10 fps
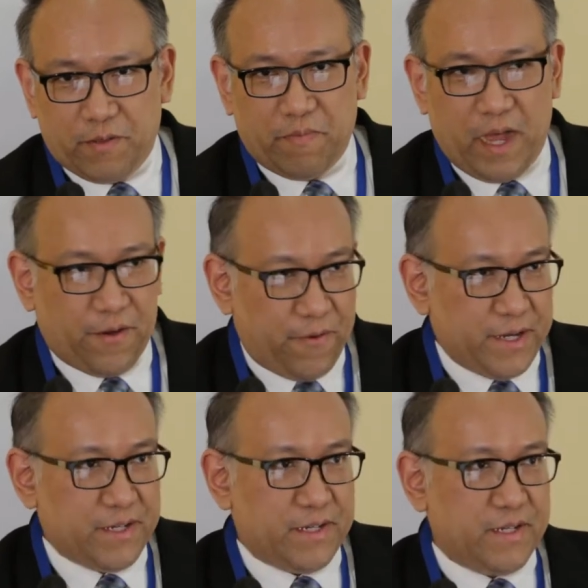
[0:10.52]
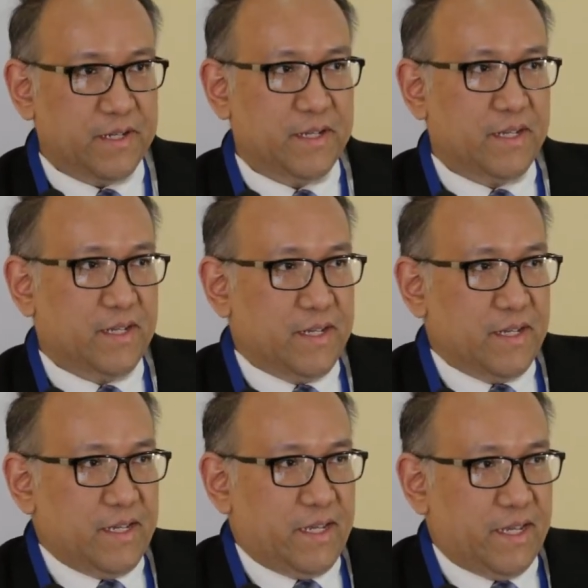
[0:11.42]
with migration.
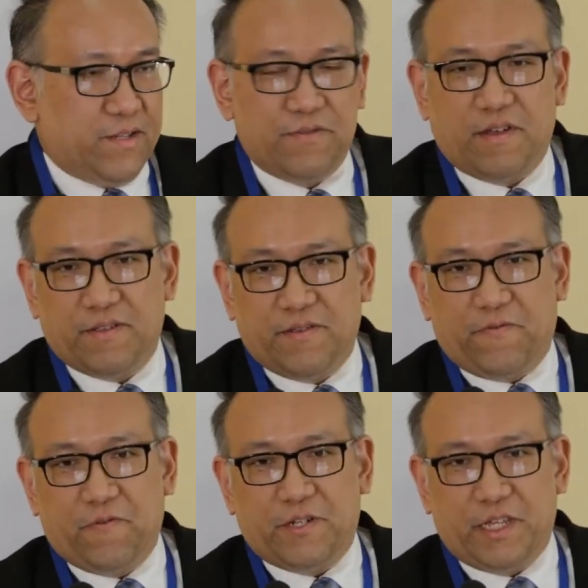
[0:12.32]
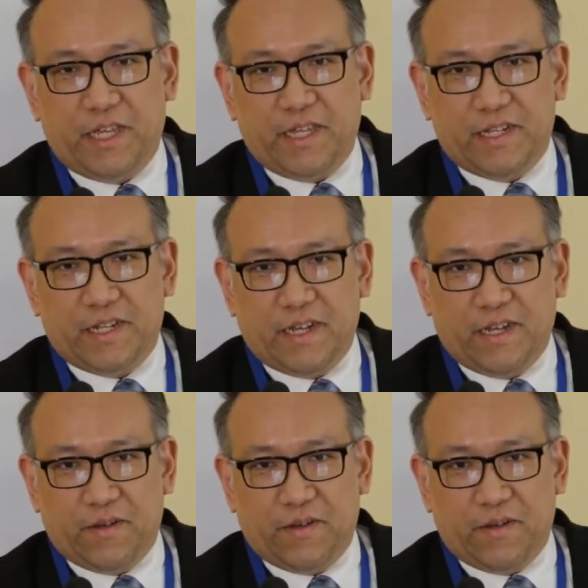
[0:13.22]
In 2014,